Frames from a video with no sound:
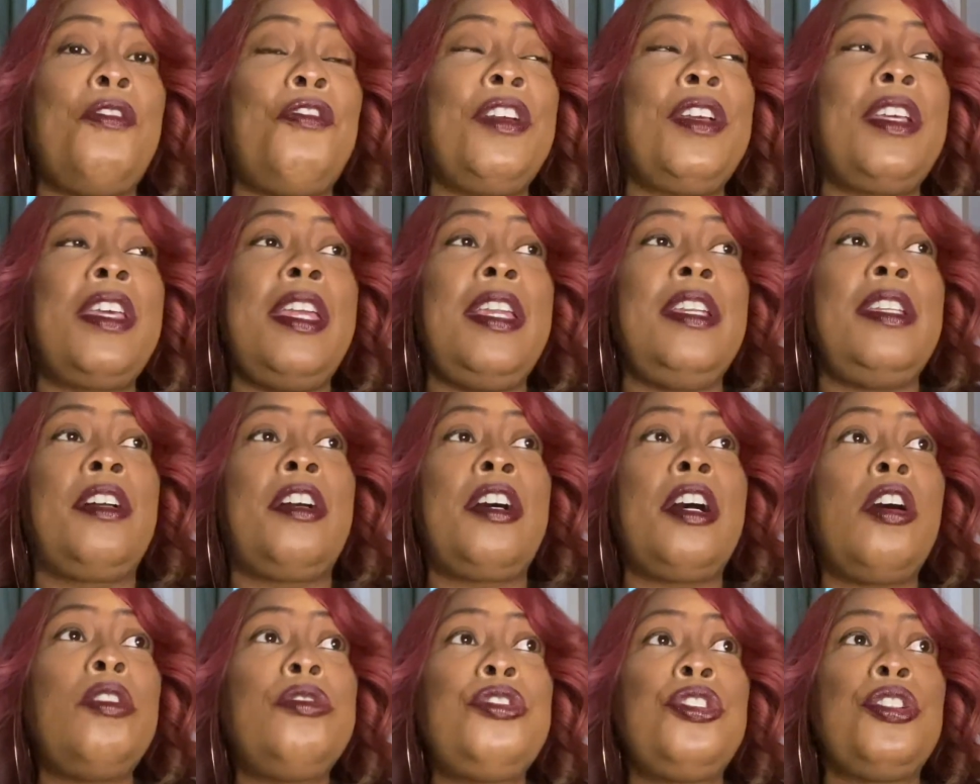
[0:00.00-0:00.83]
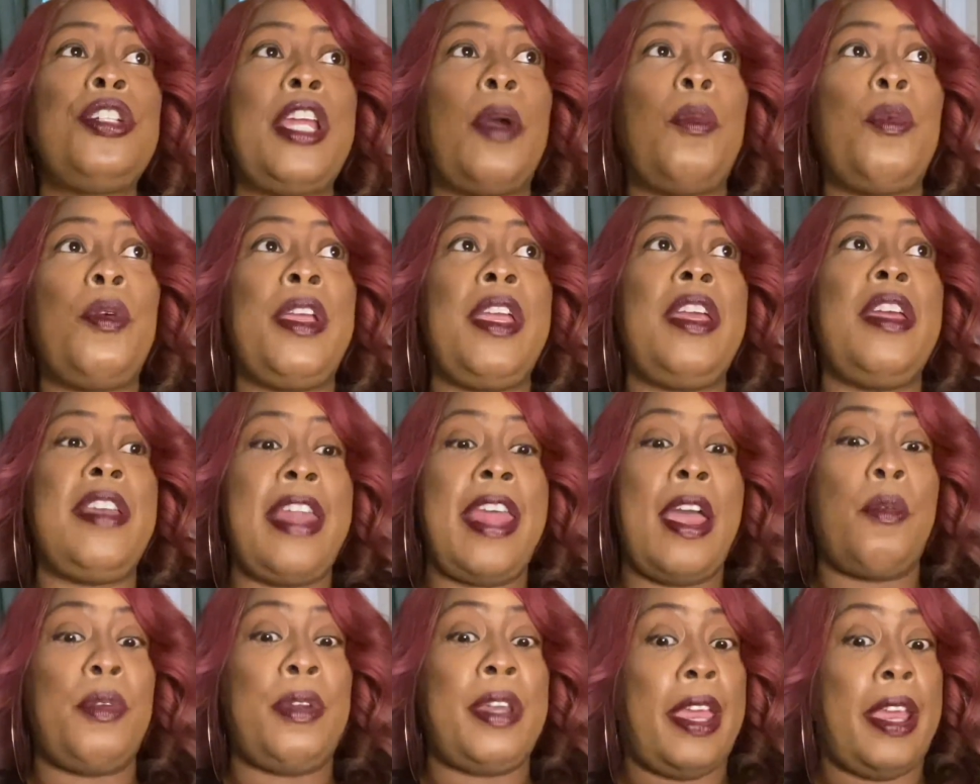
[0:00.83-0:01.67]
forget the culture that we're in
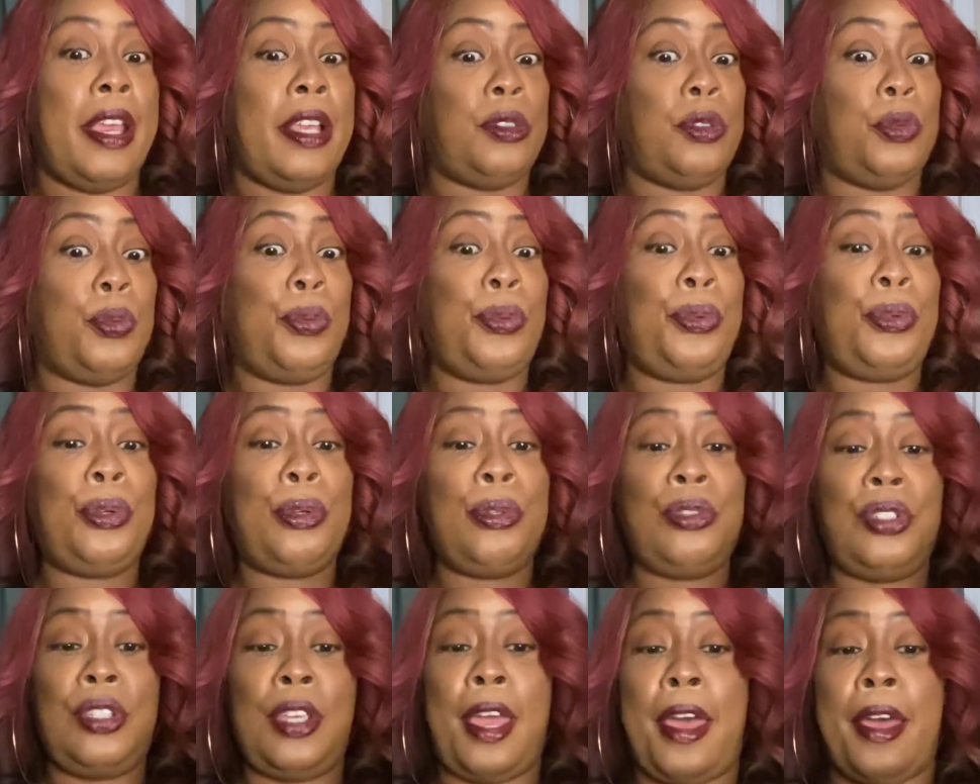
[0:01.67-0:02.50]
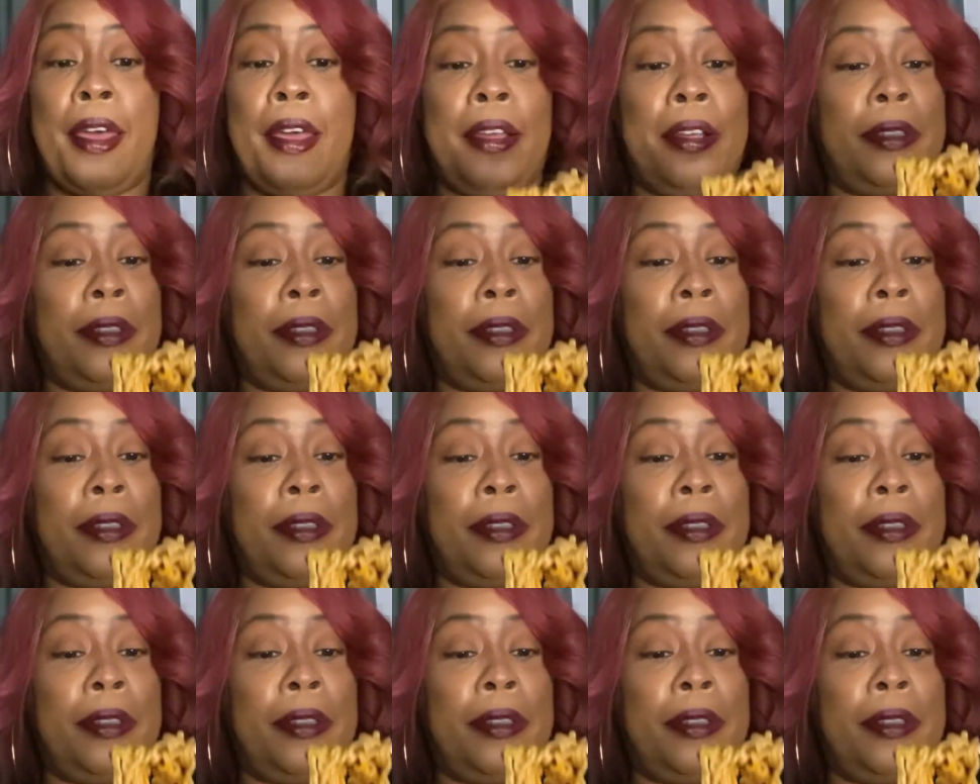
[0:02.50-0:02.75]
nowadays. Woo, child.